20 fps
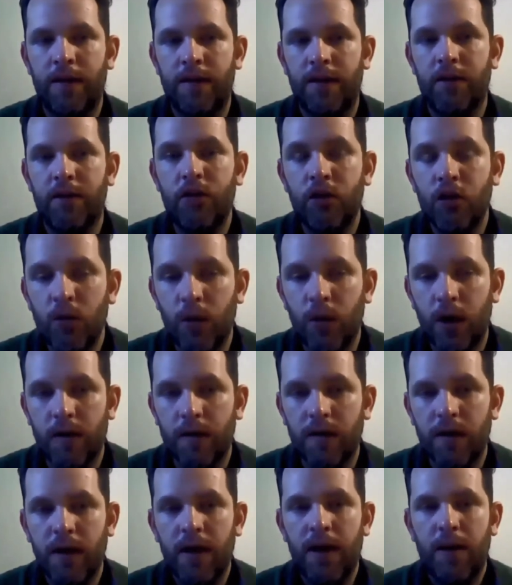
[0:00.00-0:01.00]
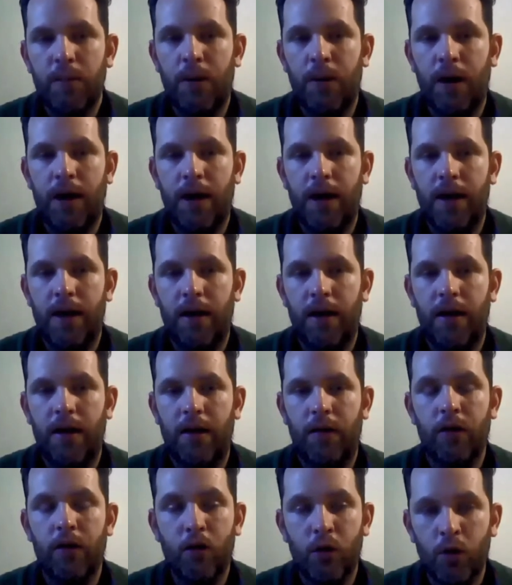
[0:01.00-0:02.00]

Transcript: presented to us by